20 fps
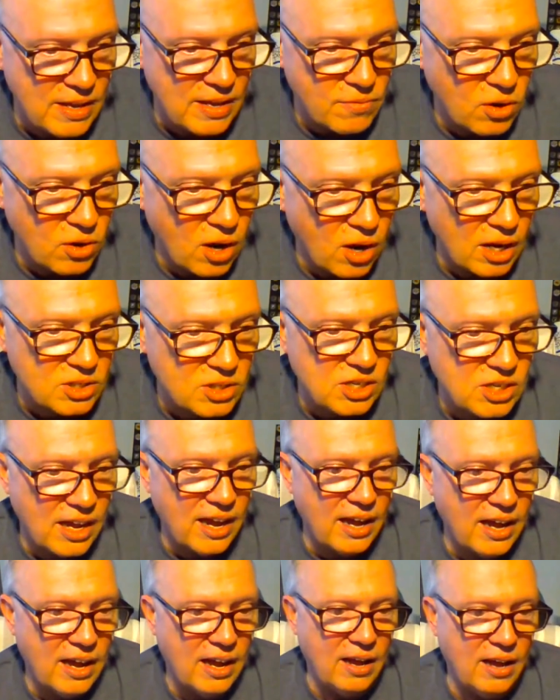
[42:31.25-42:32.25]
even odds
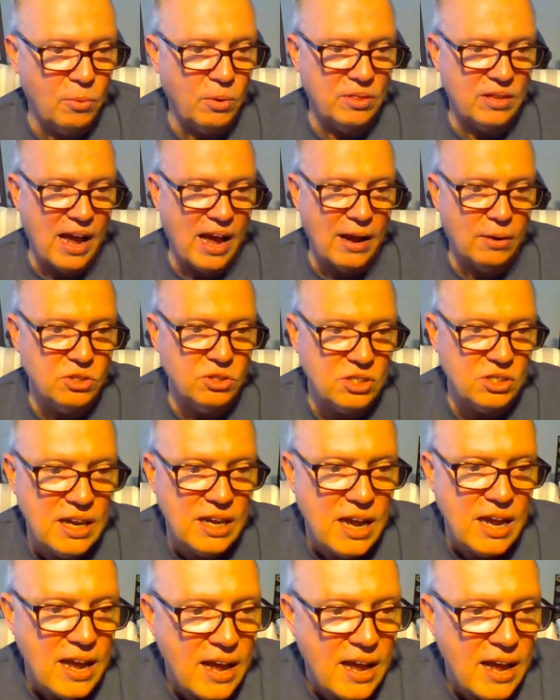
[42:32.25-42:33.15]
with the house.